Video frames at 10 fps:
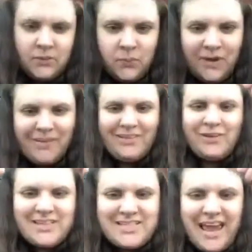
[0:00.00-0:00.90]
What are we
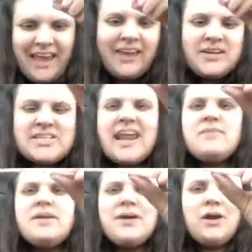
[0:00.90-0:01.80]
learning today? Today
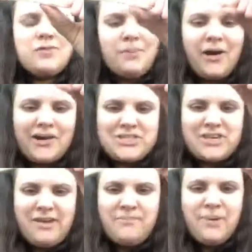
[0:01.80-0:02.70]
we went over parts
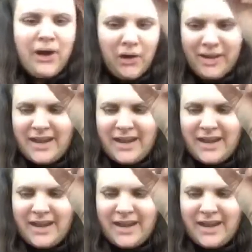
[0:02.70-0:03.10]
of a bow,